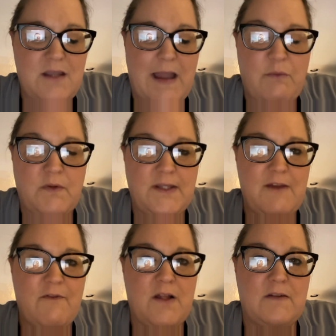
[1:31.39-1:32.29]
I will
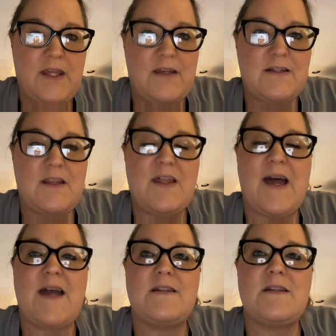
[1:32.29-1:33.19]
leave a link to
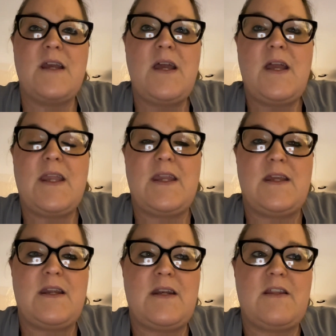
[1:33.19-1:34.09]
that
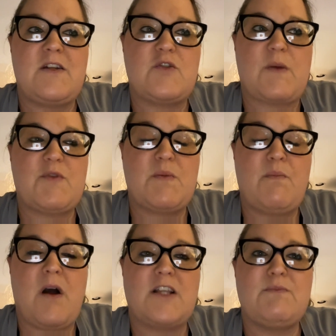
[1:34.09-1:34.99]
in the description
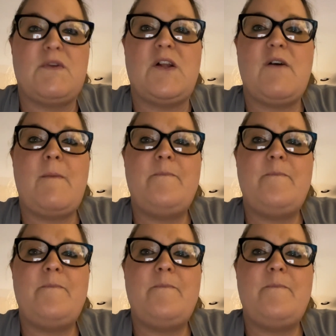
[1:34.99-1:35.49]
box below